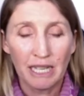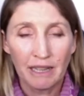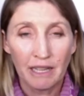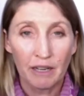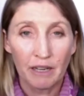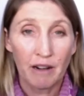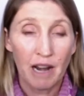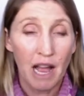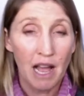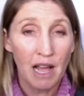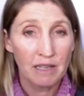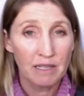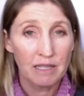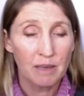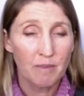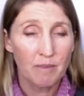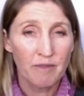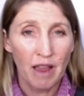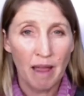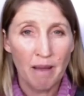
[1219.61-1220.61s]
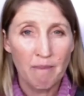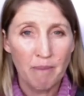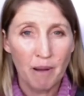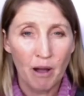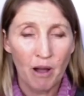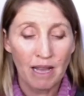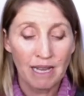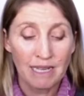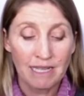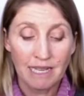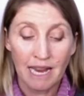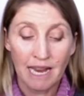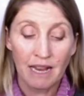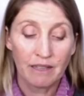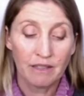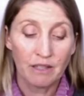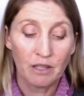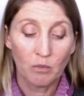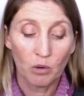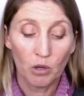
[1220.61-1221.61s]
There are some vampires out
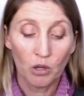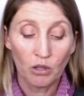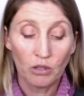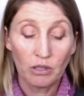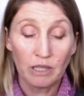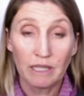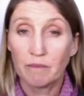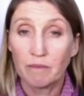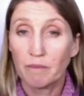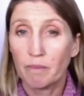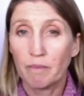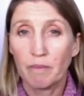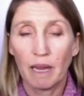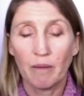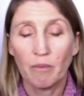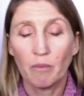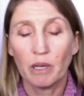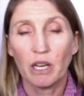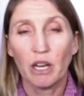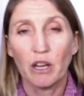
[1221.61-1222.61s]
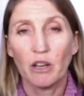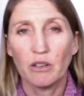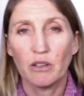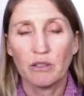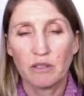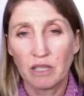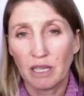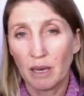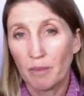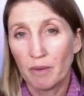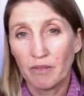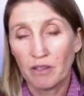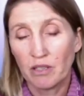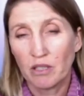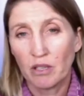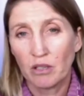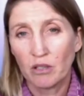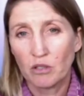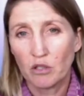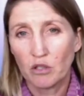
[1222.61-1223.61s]
in the world, and we don't, some of us
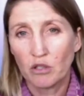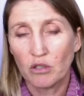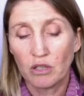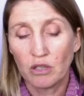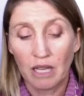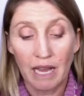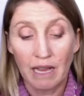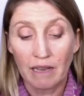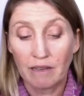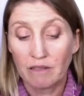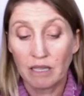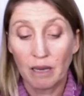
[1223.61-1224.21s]
do that,